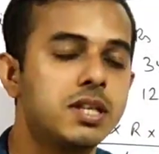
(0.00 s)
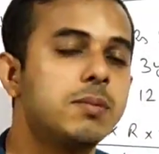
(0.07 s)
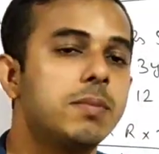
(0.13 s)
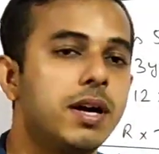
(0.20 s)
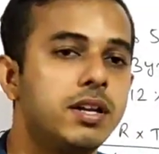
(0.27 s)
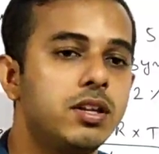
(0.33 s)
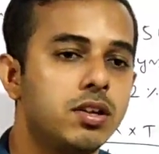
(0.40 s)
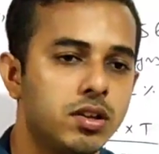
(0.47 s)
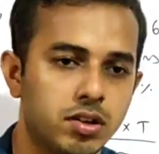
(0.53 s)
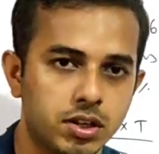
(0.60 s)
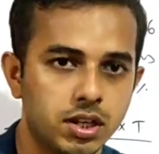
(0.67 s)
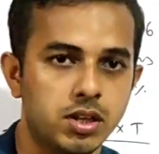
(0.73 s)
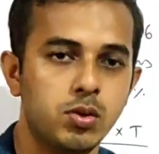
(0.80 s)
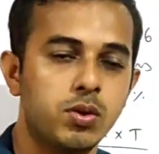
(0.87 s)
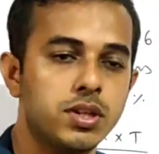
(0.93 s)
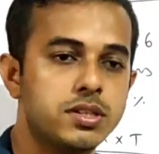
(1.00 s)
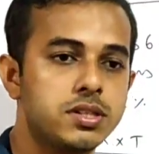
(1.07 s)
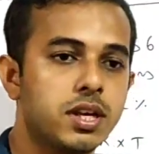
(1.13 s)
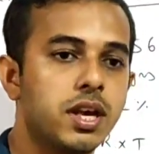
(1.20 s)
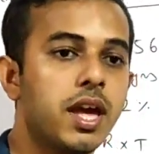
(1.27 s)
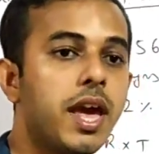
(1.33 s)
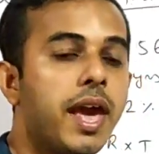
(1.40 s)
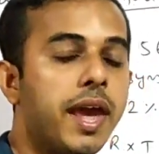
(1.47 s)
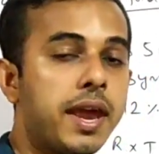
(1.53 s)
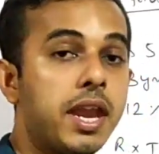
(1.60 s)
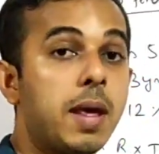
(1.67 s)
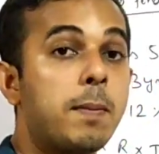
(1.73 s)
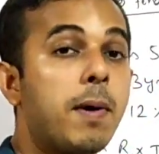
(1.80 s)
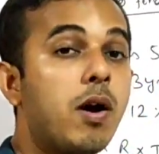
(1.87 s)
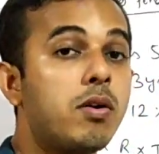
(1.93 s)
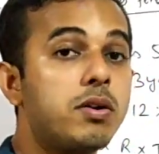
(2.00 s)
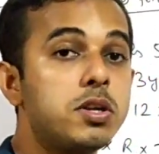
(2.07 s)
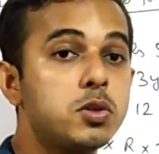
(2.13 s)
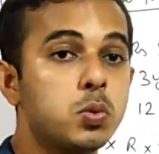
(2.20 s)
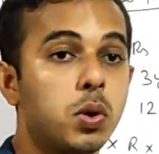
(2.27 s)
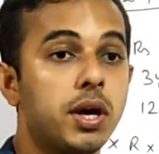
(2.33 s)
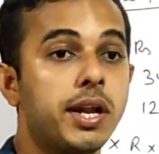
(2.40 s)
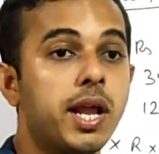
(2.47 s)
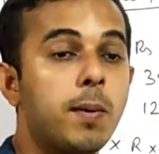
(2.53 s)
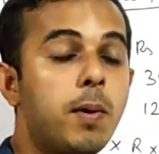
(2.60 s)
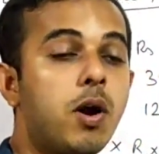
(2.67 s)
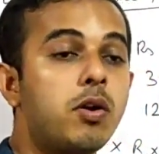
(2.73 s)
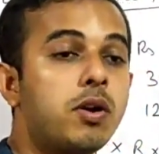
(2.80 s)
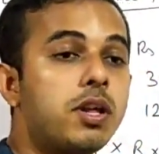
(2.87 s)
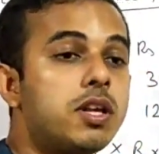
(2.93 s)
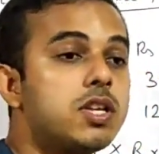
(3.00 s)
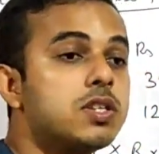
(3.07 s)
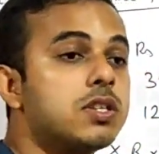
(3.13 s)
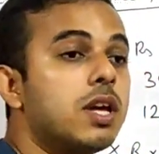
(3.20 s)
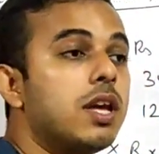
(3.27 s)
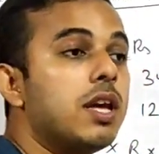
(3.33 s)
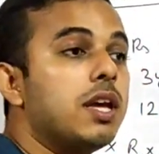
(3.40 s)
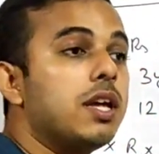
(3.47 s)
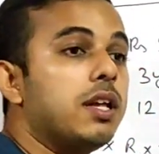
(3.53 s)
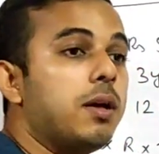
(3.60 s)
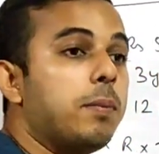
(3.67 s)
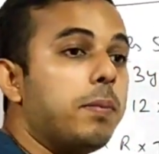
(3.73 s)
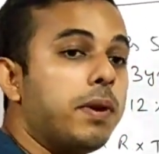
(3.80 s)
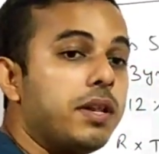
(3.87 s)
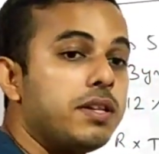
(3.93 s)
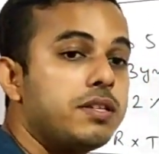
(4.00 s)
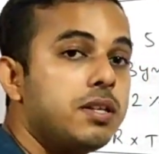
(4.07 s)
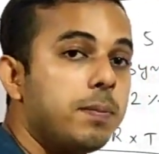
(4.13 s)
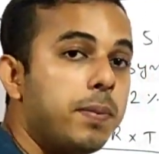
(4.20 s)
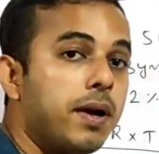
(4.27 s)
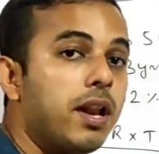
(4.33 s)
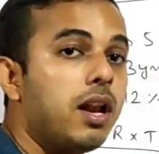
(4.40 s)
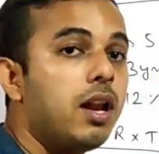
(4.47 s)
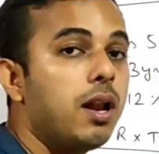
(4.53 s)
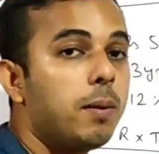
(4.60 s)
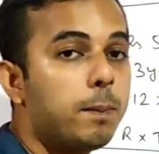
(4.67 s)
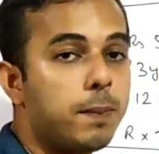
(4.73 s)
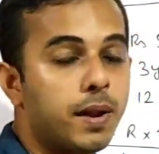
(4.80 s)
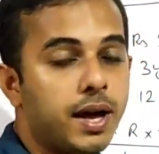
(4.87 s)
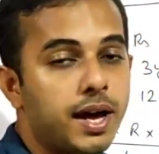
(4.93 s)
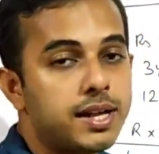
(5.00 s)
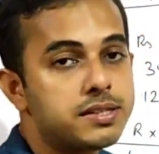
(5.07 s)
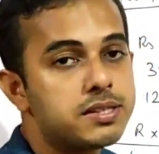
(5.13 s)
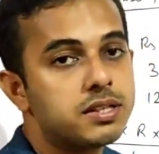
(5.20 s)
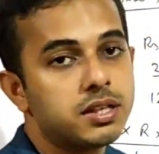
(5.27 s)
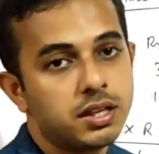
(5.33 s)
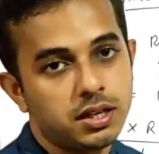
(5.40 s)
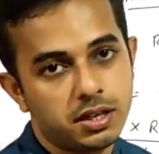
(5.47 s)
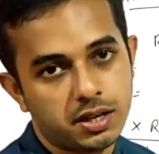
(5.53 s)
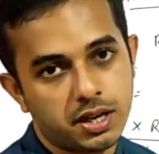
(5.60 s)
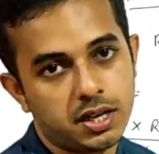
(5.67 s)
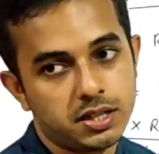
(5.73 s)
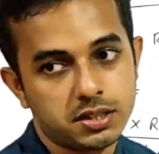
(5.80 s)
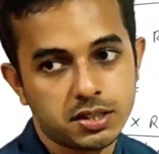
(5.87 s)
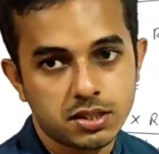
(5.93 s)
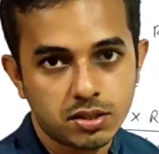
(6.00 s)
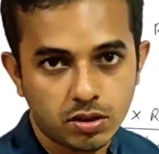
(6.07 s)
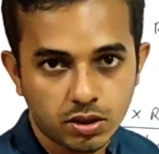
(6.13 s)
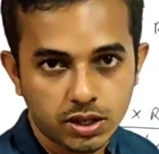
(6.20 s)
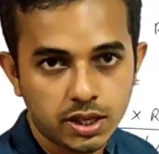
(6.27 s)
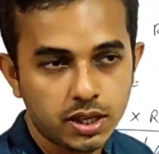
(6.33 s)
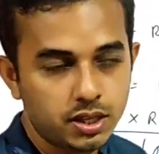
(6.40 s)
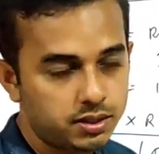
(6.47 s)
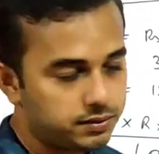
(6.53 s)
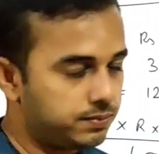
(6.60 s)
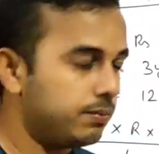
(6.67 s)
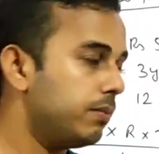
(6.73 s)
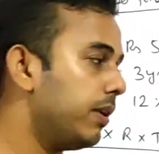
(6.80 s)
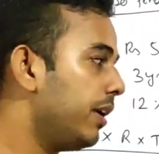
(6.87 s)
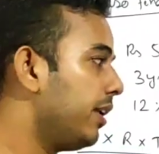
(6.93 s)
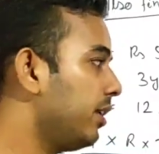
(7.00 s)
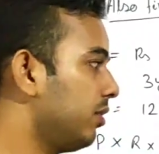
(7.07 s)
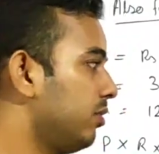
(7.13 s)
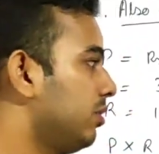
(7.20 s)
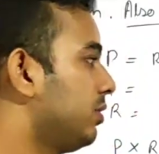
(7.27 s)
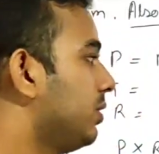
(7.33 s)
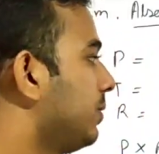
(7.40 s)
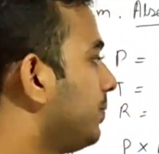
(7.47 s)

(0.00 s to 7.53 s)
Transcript: money. Okay, you can say. And amount is what? Amount is principal plus interest. Okay, very good.